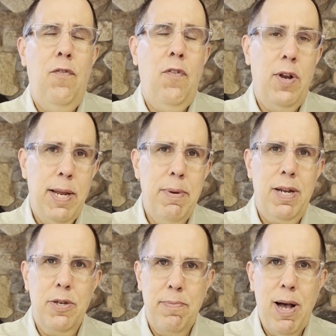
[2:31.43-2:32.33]

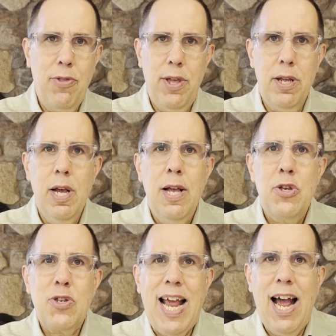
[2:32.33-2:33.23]
Phonemic is about the
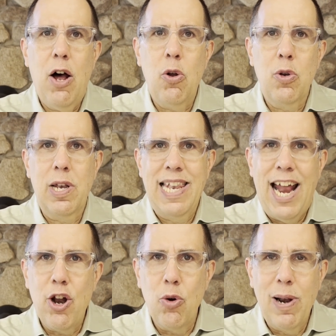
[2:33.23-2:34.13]

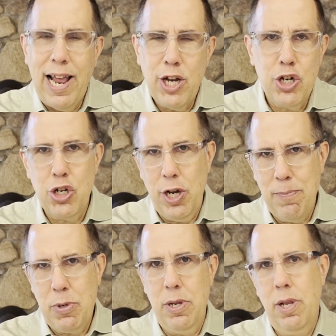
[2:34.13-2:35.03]
sound-letter
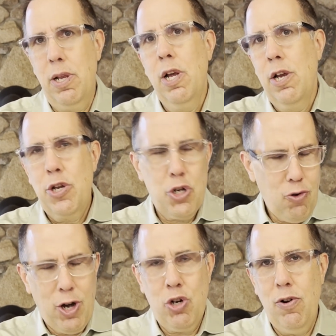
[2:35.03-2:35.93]
relationships and the
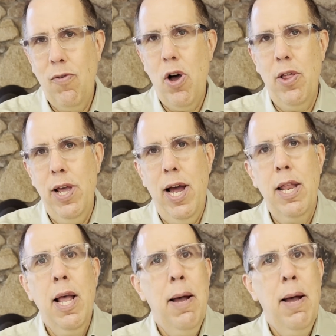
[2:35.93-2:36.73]
structure of all that.